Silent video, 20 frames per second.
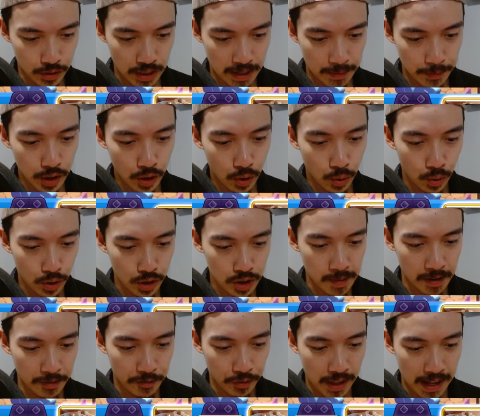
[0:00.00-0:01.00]
So I'm going to hold on to
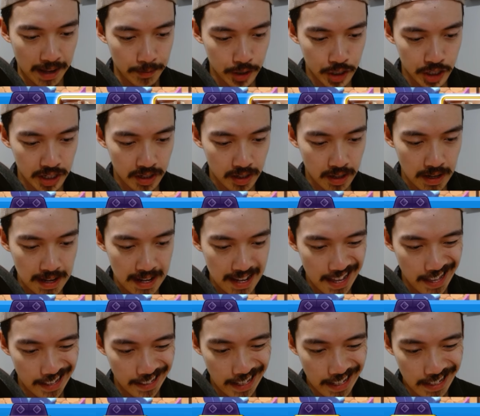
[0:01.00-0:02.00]
my Flying Machine
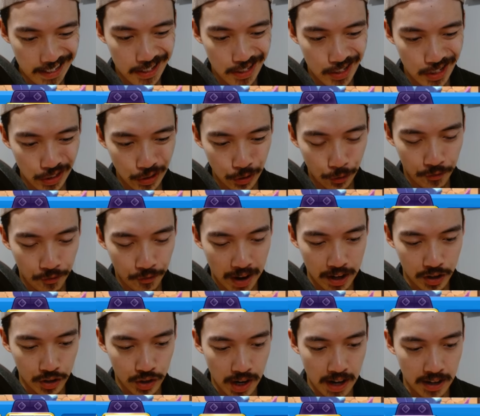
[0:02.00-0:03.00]
in case he's going to go
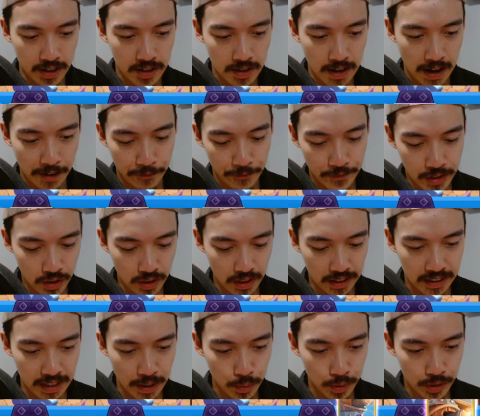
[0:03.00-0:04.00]
Firecracker. I feel
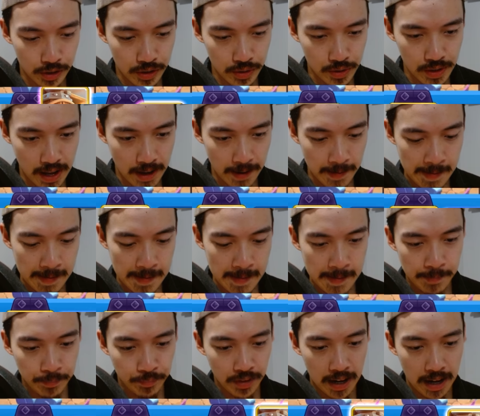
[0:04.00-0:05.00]
like they would do that.
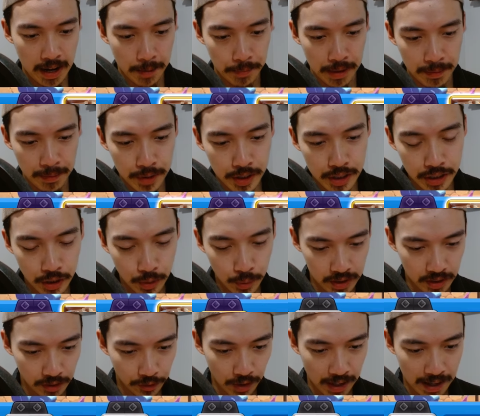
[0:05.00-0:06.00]
But I'm going to go
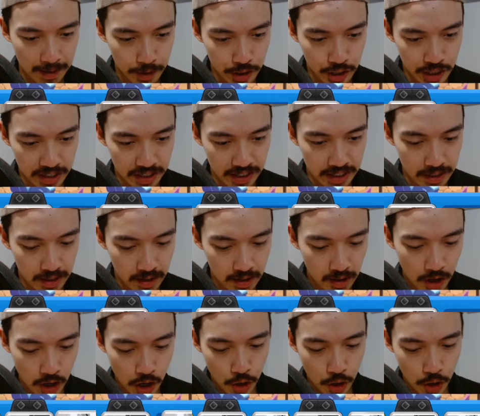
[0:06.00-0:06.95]
with the Flying Machine here.